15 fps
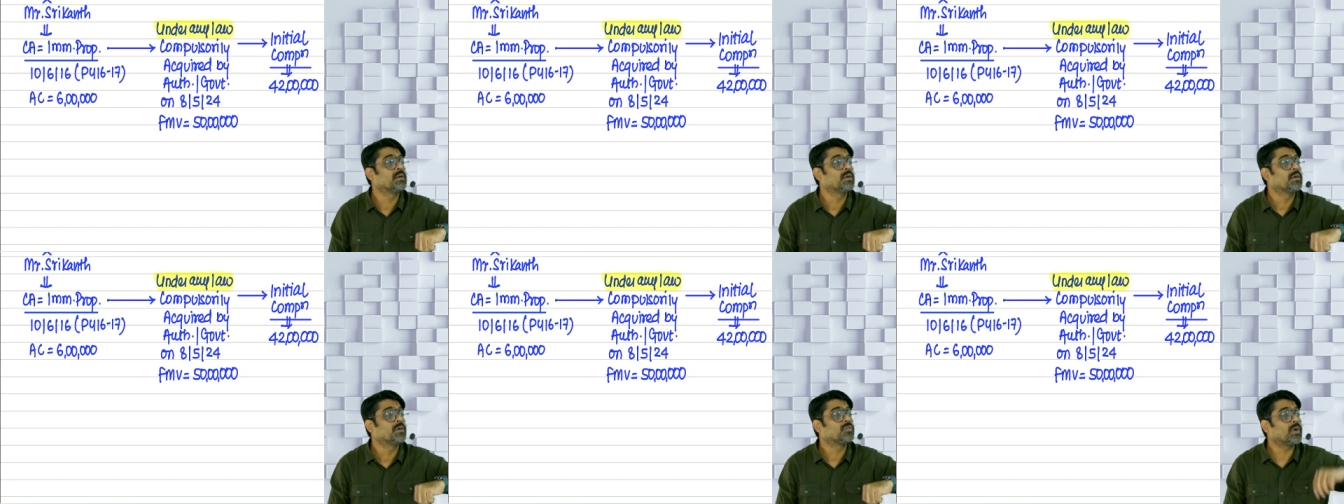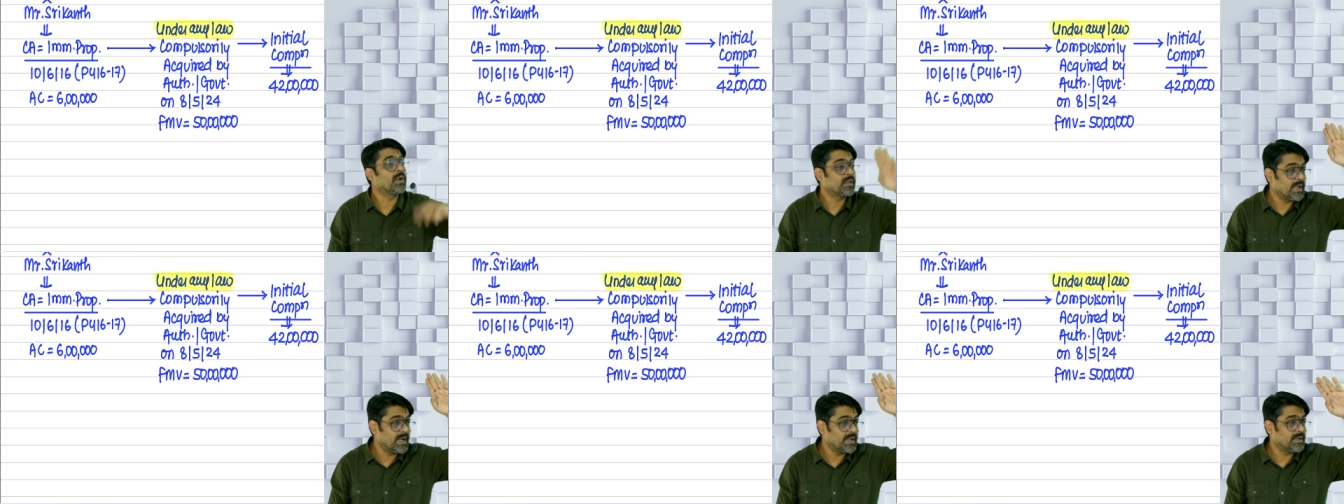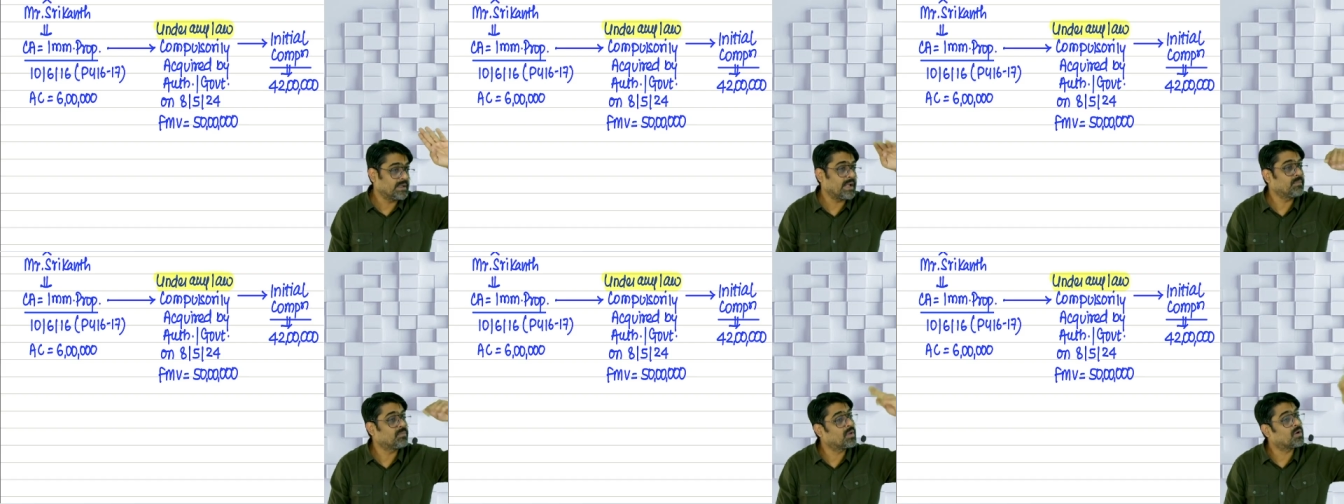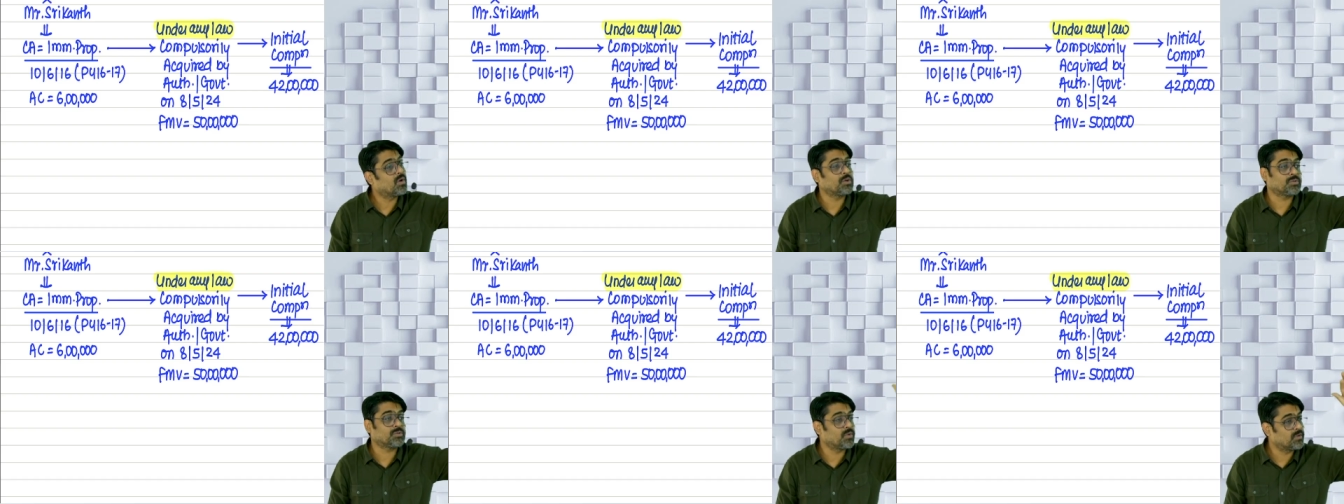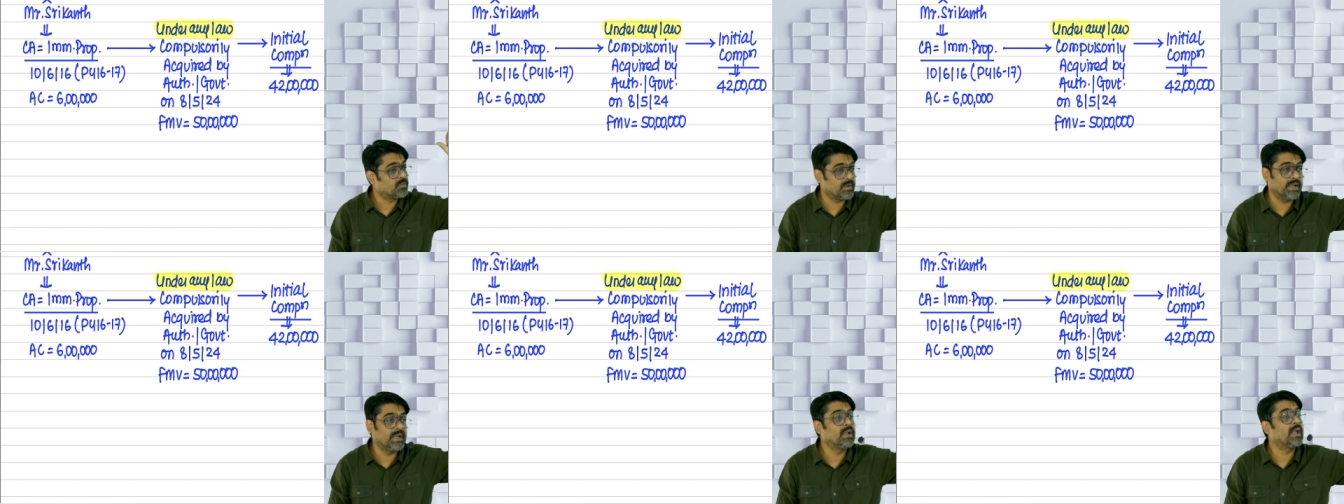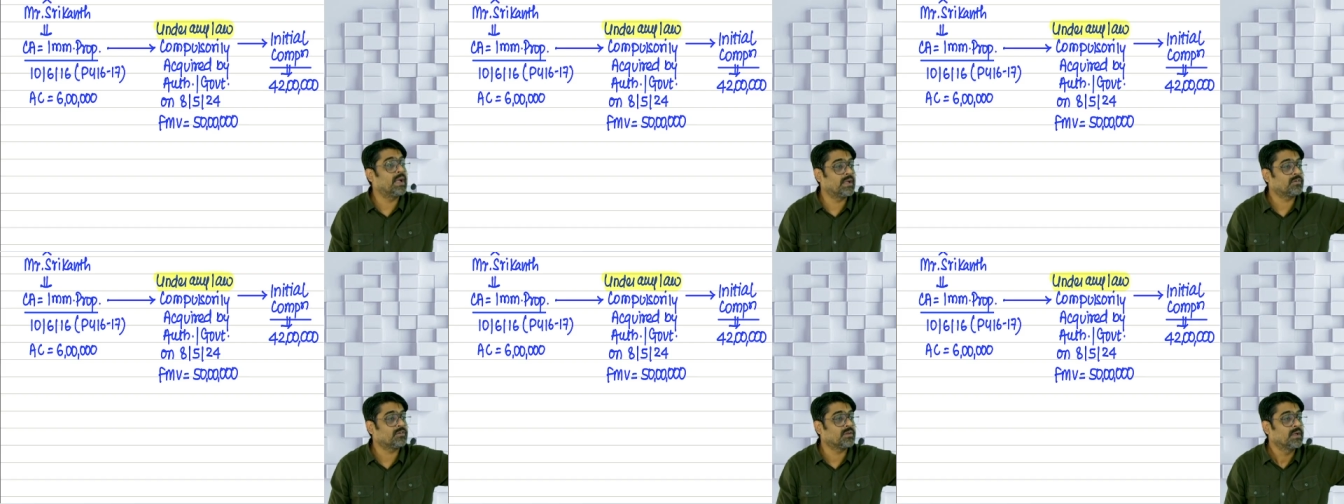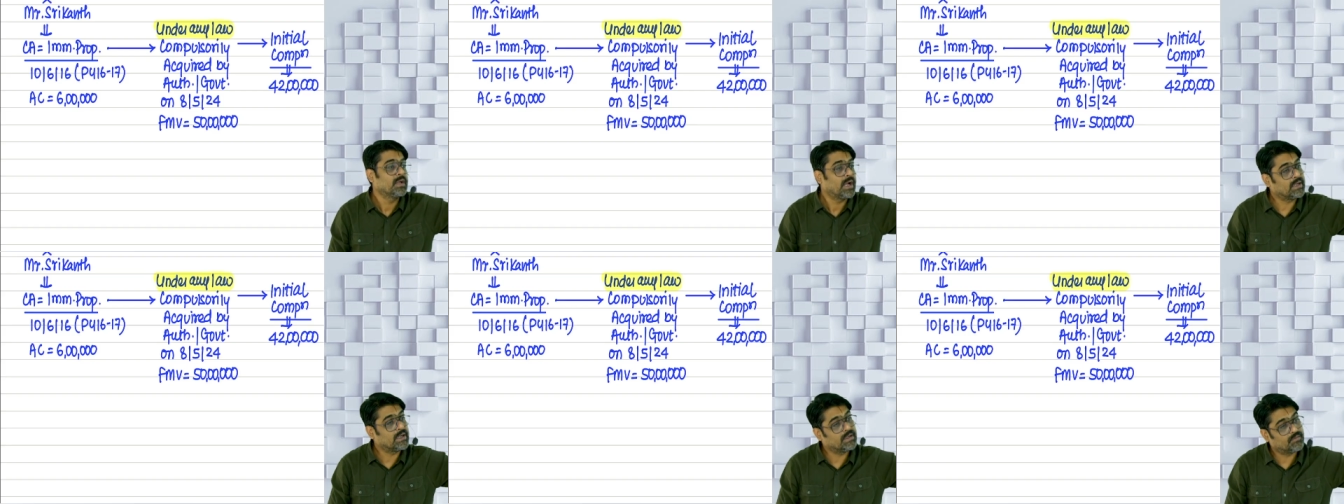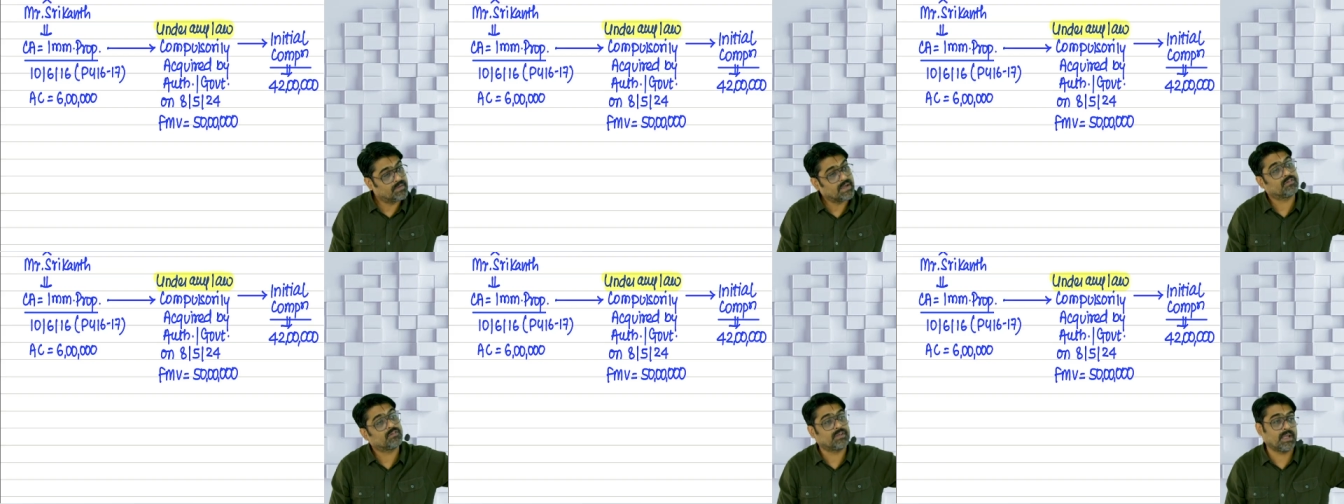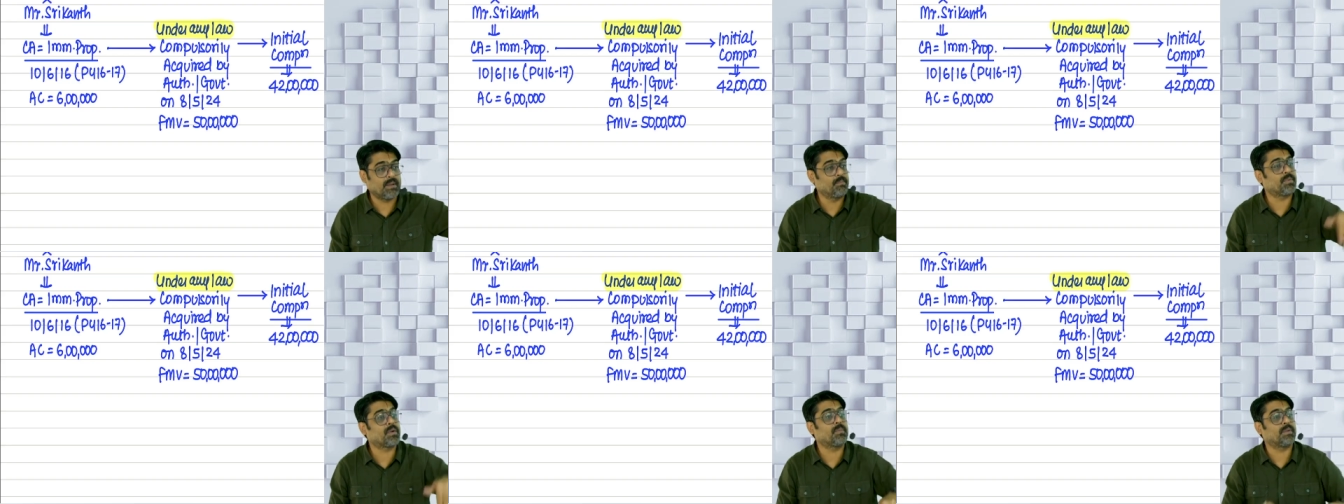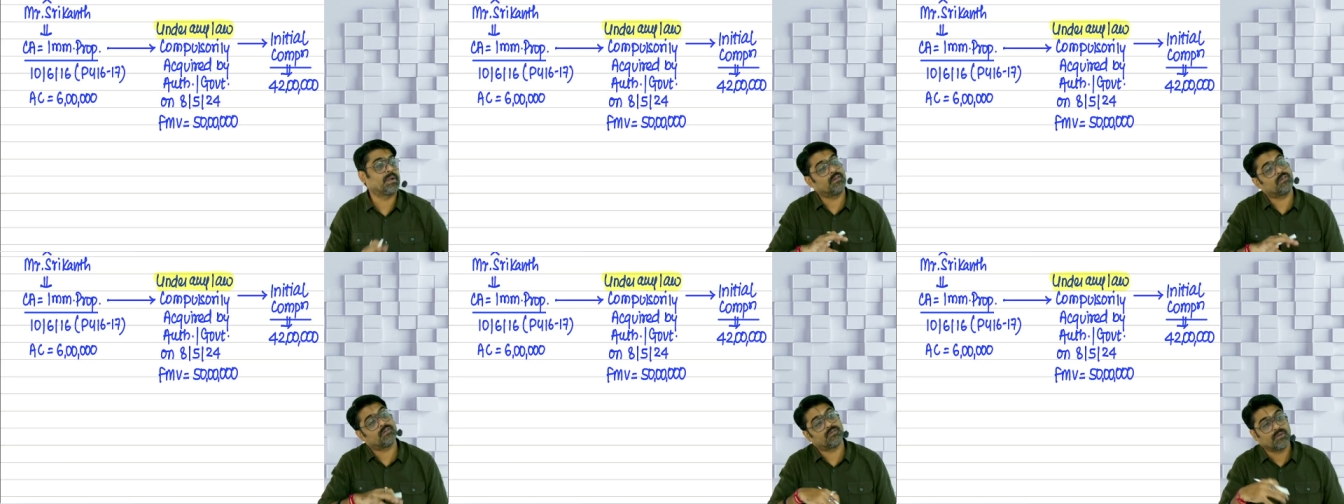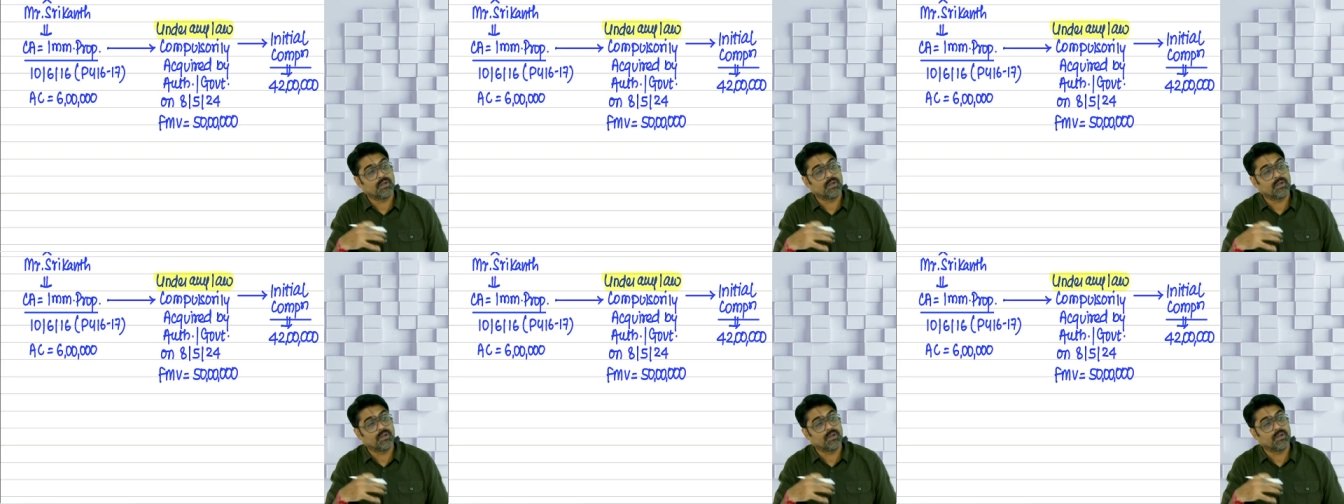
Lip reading: So at that time the cost was very less, and if that same property is